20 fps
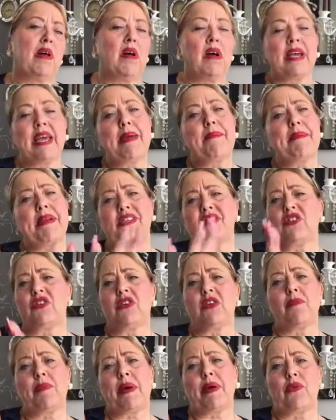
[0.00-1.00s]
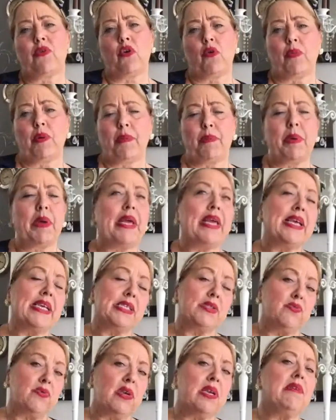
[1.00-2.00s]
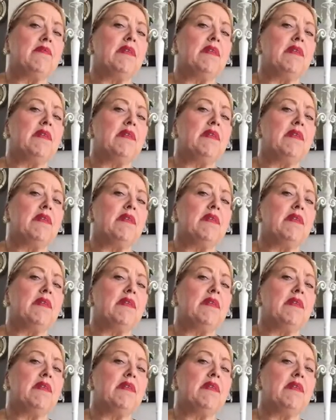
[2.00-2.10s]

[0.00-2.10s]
I keep mentioning about Nobby, but he is really,